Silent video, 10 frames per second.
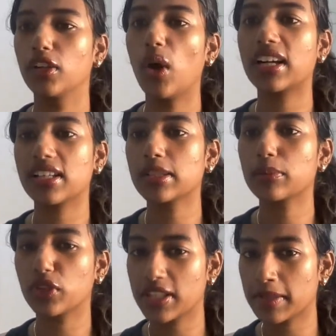accustomed
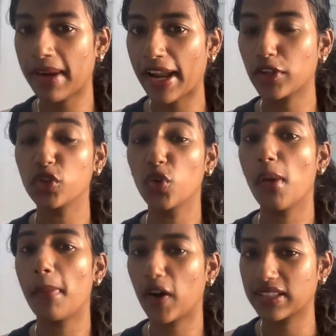to this brand. You know
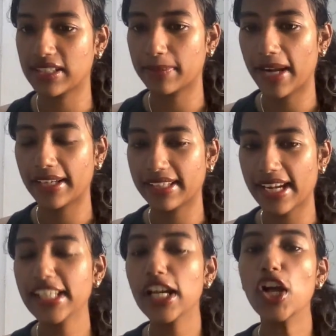about this brand, right?